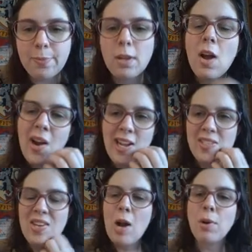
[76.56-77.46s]
All right,
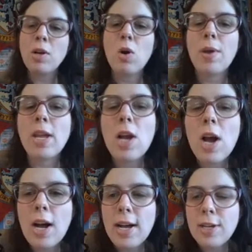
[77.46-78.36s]
so now we're going
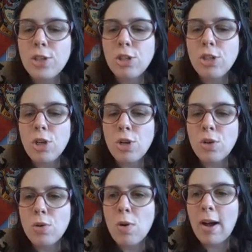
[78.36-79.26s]

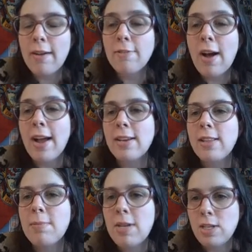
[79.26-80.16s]
to find
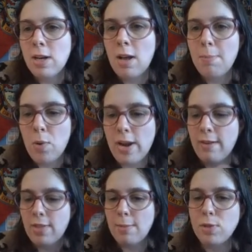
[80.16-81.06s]
the midpoint
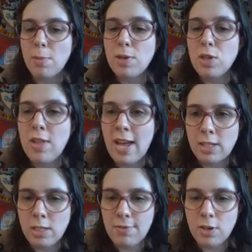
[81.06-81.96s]
of them. So I'm going to do the
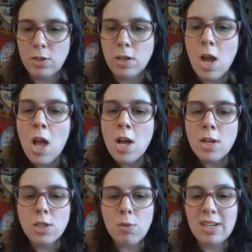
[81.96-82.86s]
x's first.
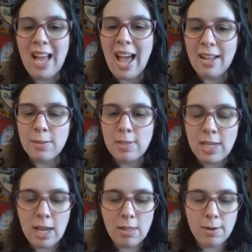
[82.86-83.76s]
So we're going to add them
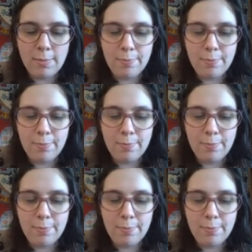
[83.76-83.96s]
together.